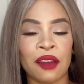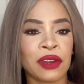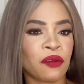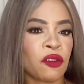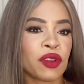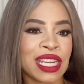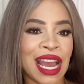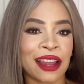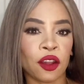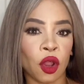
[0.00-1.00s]
never really
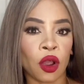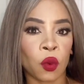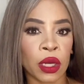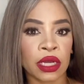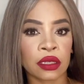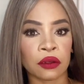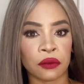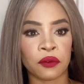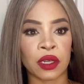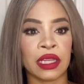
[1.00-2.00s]
had luck with
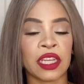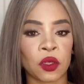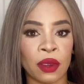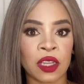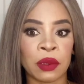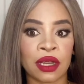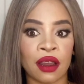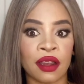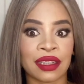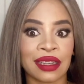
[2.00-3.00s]
full lace wigs
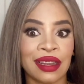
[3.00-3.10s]
because